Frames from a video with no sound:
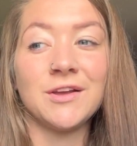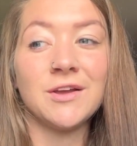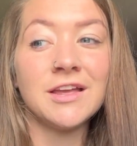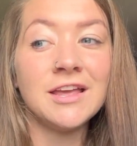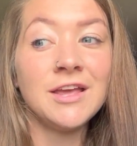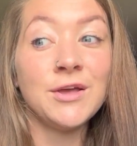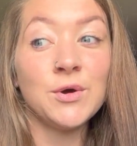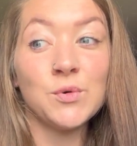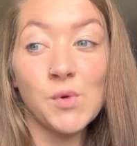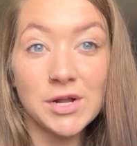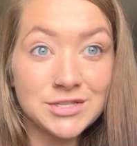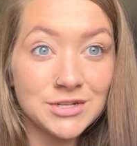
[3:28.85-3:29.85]
Like,
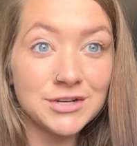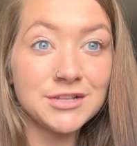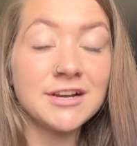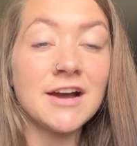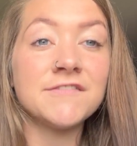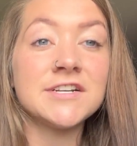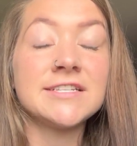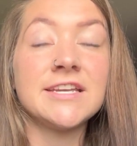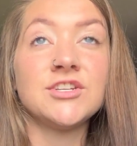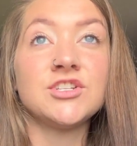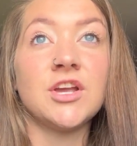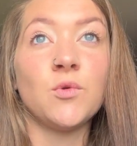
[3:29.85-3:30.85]
what started the
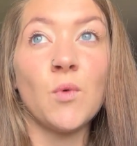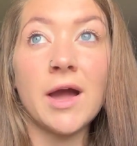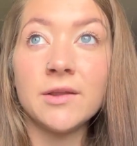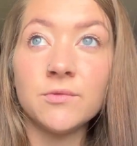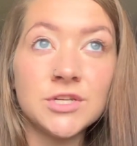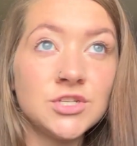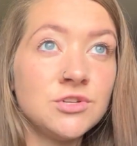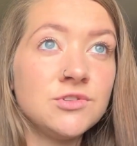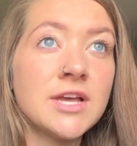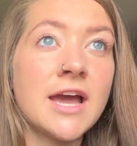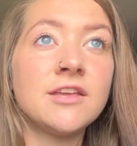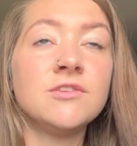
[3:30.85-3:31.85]
conversation? Why did we
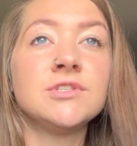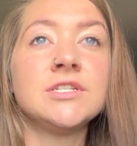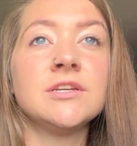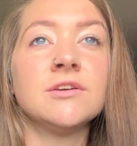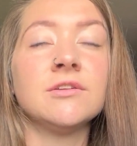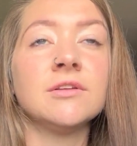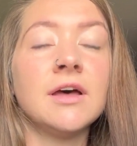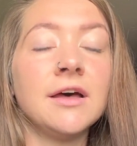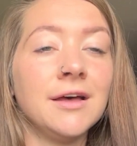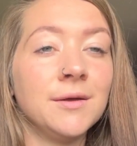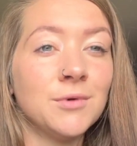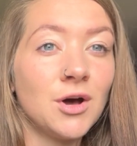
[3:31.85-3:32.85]
choose AccuSteel?
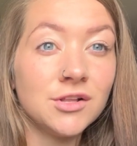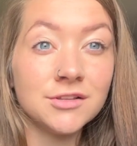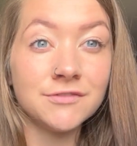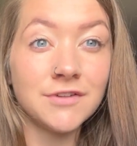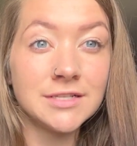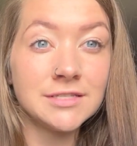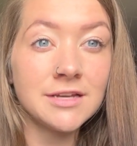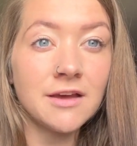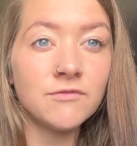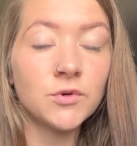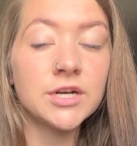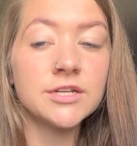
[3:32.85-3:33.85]
Um, all of the fun
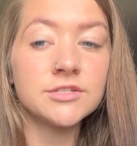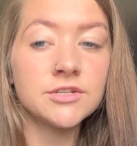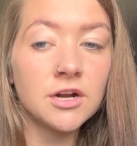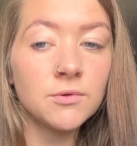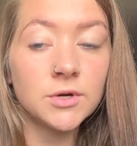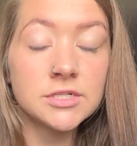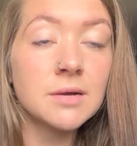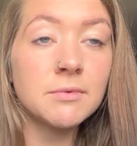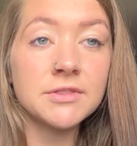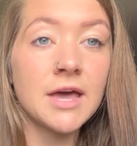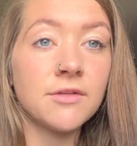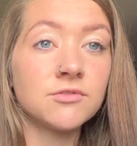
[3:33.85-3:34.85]
stuff. We're gonna start, we're gonna talk
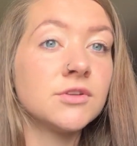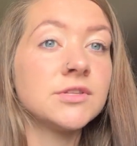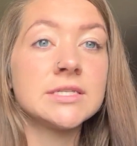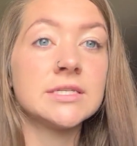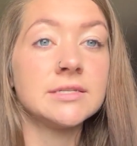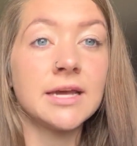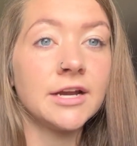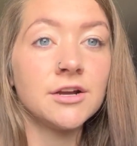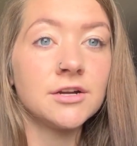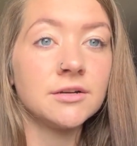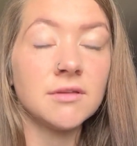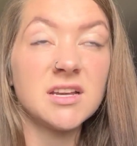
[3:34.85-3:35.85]
about that throughout this
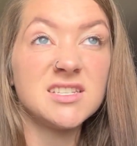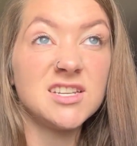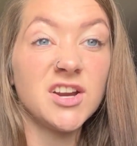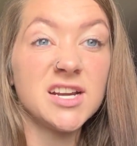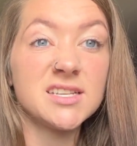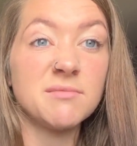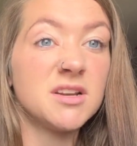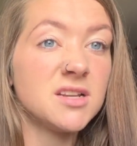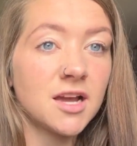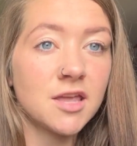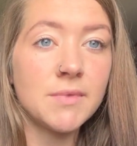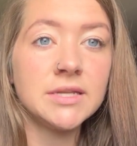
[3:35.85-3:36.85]
entire like series. I'm gonna
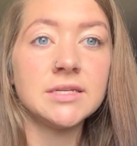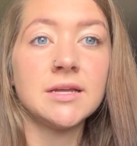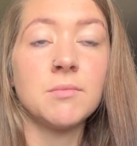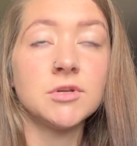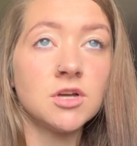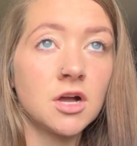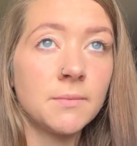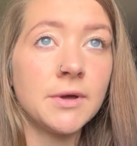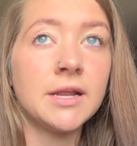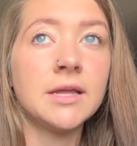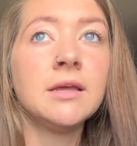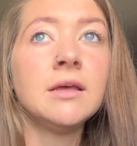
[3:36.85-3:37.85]
document it, I'm gonna talk
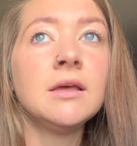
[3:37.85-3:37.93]
about it.